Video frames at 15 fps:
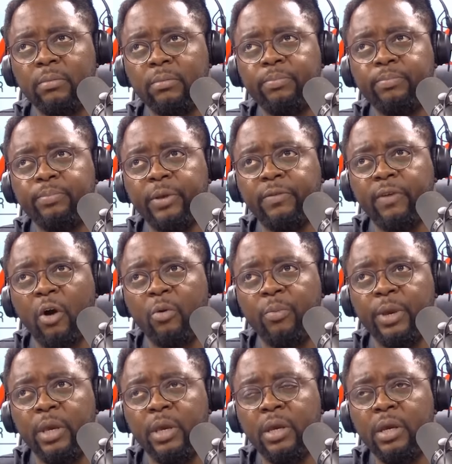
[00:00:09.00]
Peter
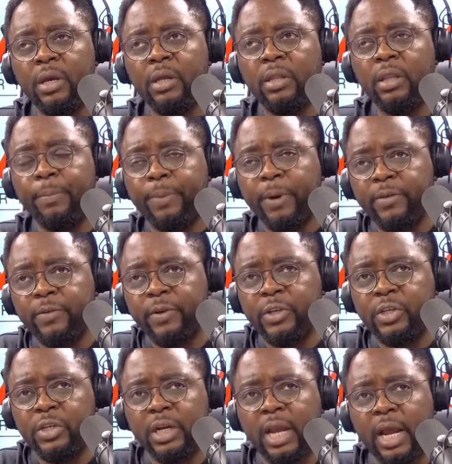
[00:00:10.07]
Obi, the
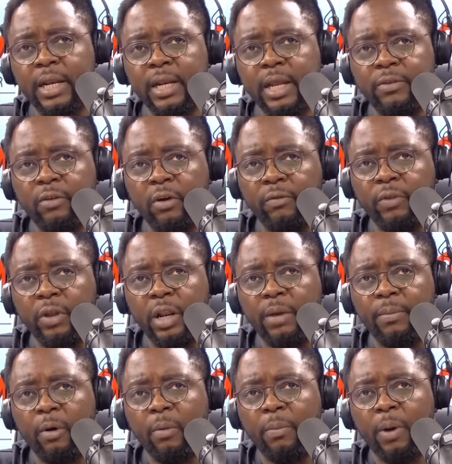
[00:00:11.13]
presidential candidate of the
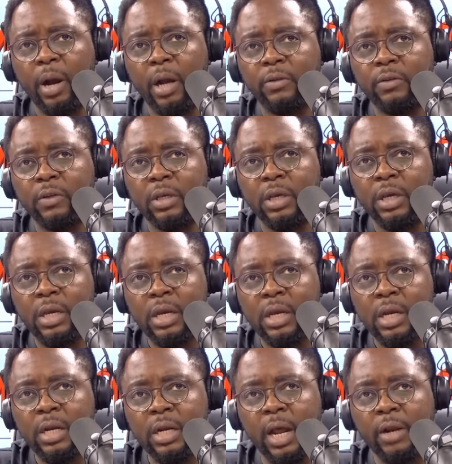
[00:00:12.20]
Labour Party.
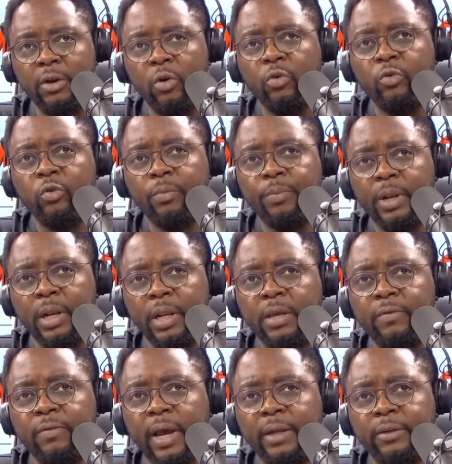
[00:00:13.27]
There are those who believe
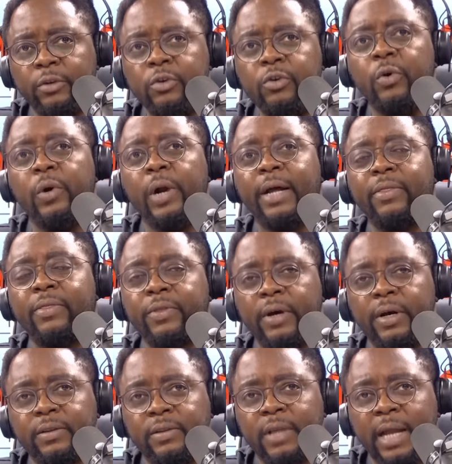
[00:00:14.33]
that you had
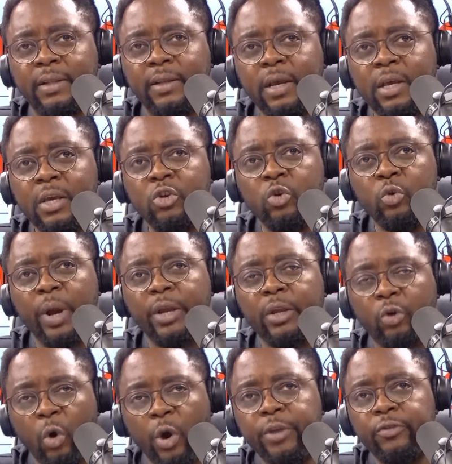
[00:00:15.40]
thought that you were
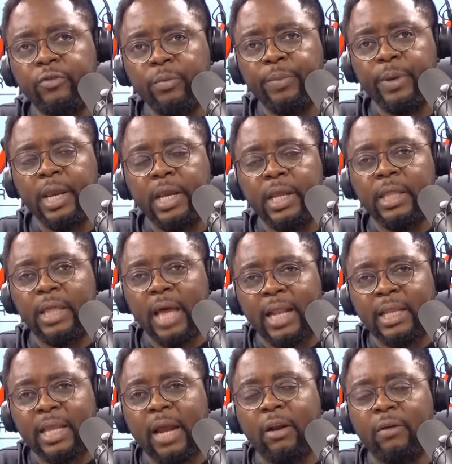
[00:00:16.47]
going to be that
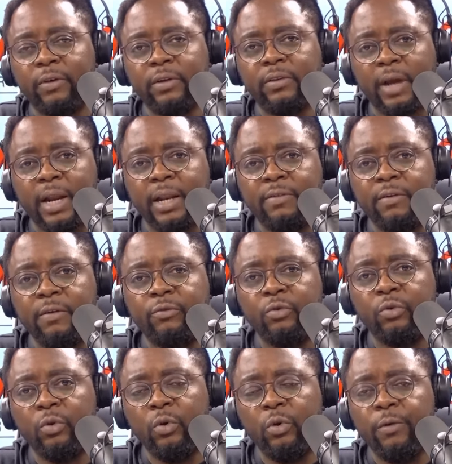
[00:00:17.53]
kind of alternative to
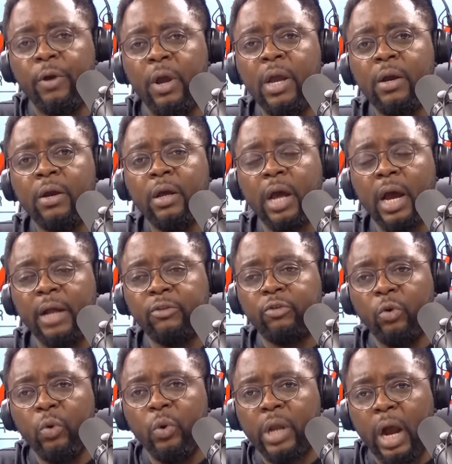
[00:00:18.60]

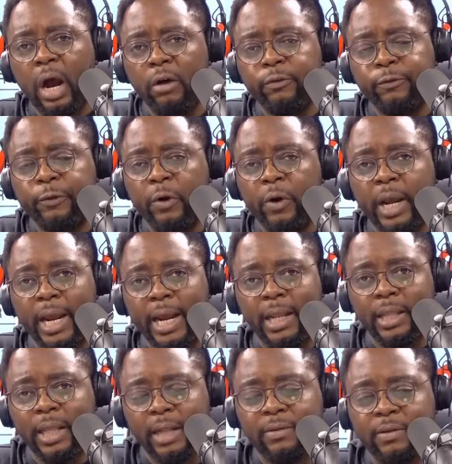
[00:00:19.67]
look out for in
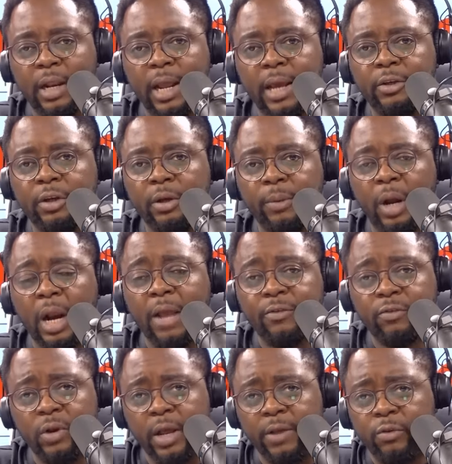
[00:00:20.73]
that election. But as
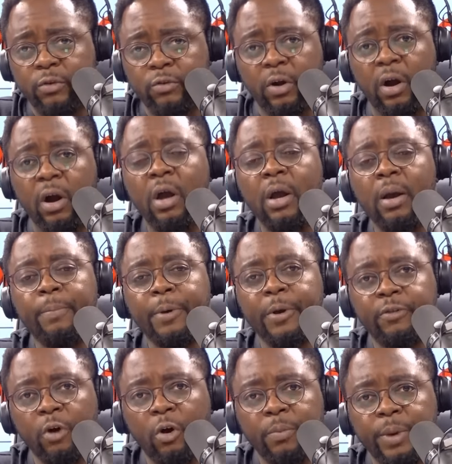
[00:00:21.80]
soon as you saw
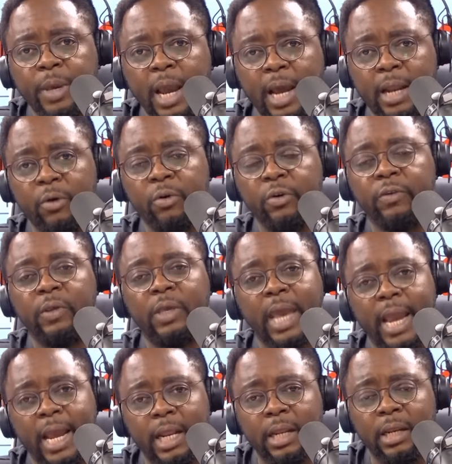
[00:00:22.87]
Peter Obi and he was
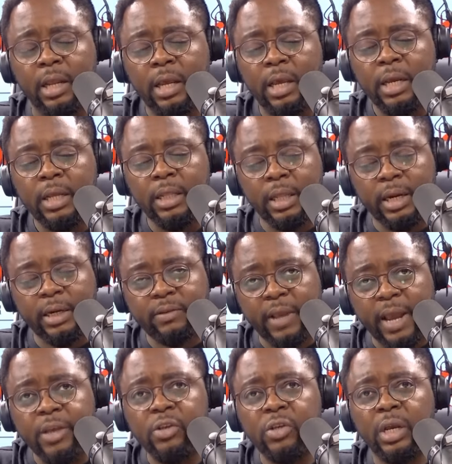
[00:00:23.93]
gaining the
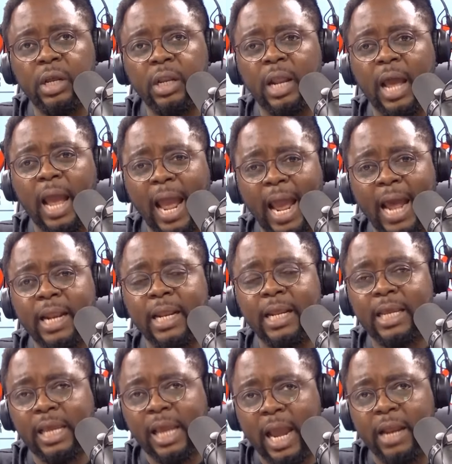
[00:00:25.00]
attention and the
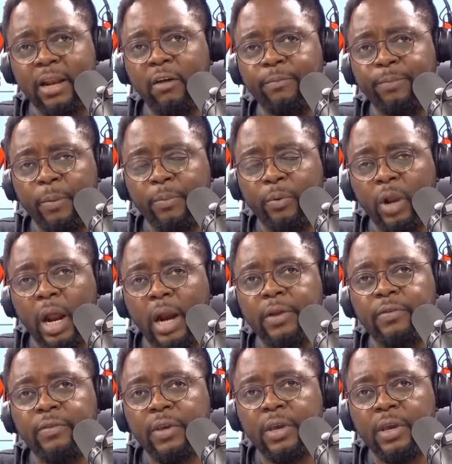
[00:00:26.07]
kind of
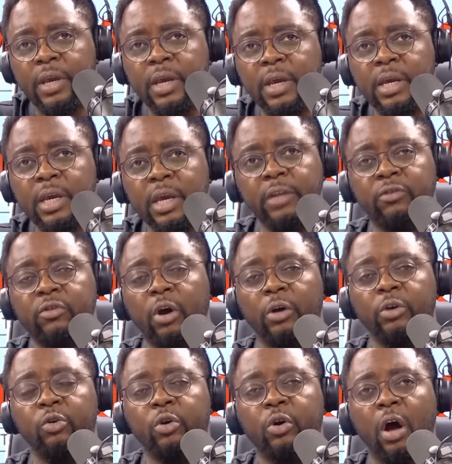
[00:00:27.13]
popularity,
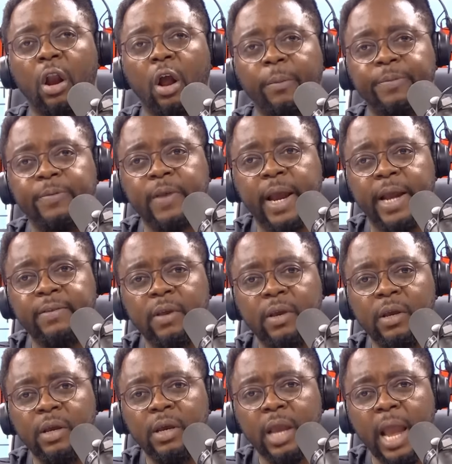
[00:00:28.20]
you got upset
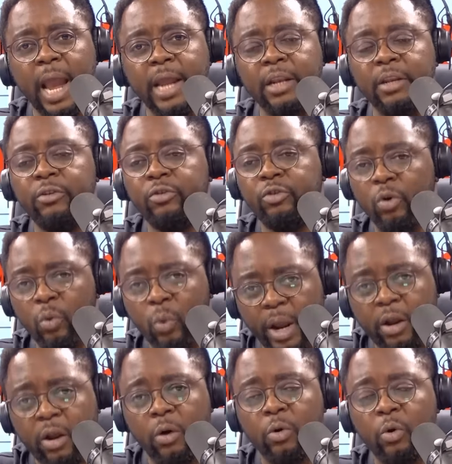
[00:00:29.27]
and you were
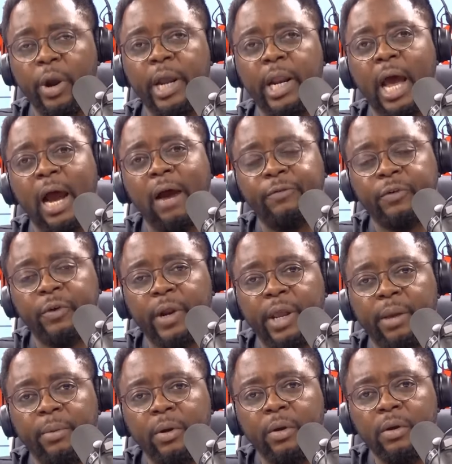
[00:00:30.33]
going after him.
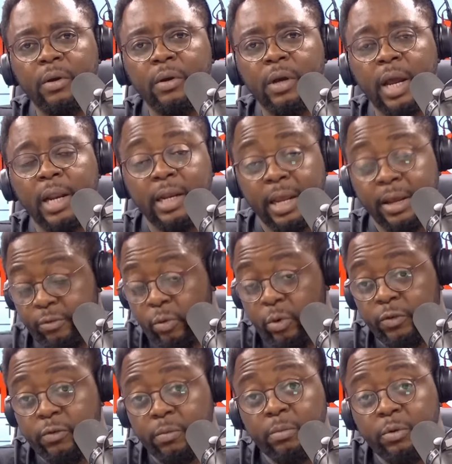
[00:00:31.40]
And then it
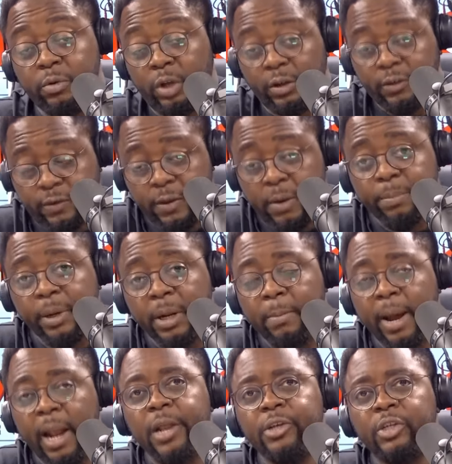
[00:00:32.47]
was just simply
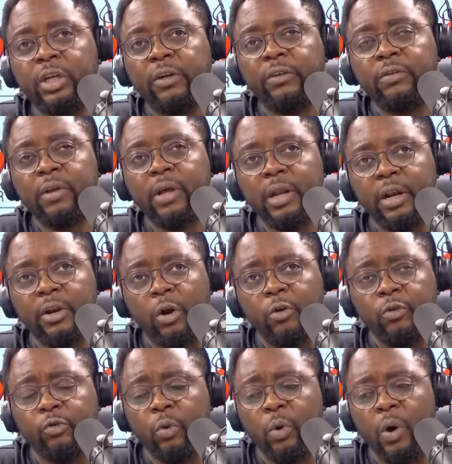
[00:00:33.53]
malicious. That those
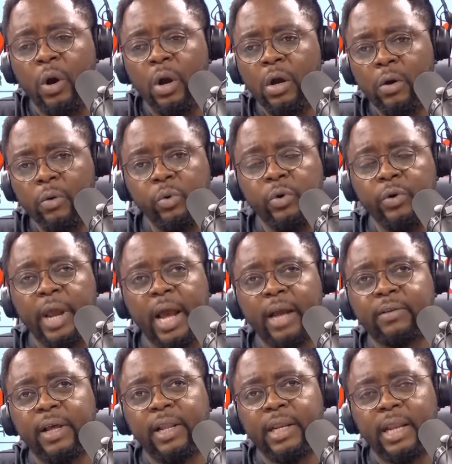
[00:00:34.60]
who
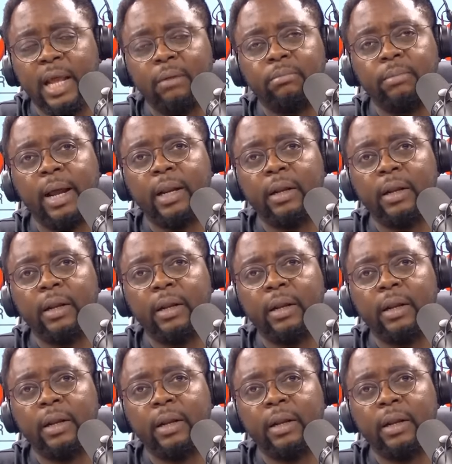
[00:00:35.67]
reacted in that manner.